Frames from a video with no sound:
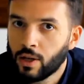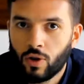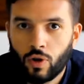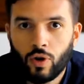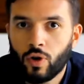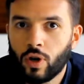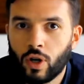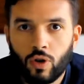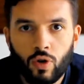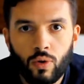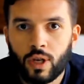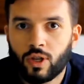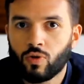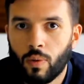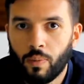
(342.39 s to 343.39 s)
So you can do
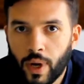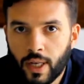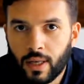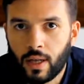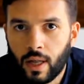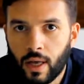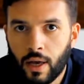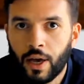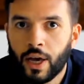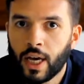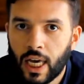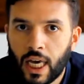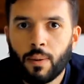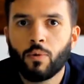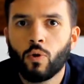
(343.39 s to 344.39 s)
this repeatedly.
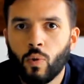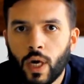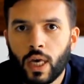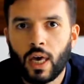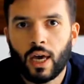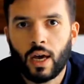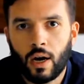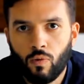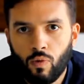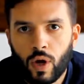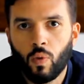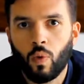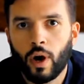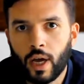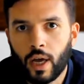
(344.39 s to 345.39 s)
Keep tweaking and
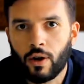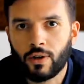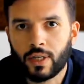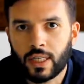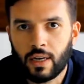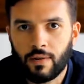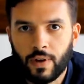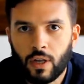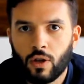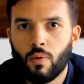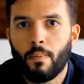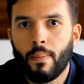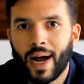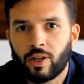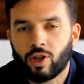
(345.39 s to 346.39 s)
reworking your CV to
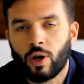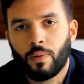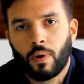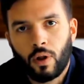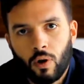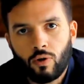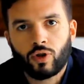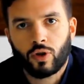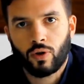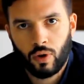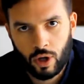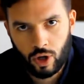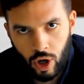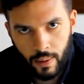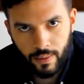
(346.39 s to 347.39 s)
match up closer to the
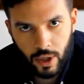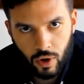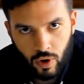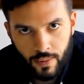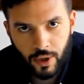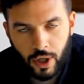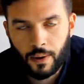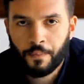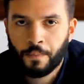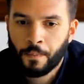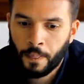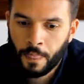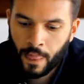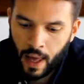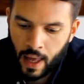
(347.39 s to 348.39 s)
job description.
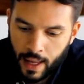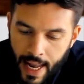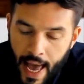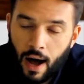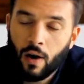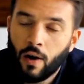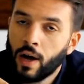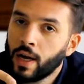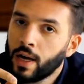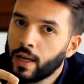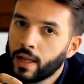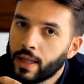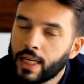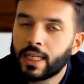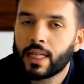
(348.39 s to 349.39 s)
Now,
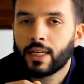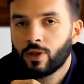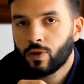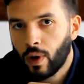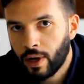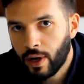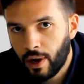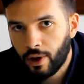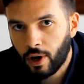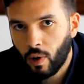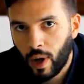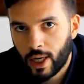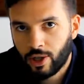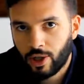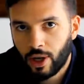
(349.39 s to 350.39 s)
this leads to another
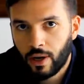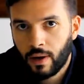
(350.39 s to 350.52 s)
question.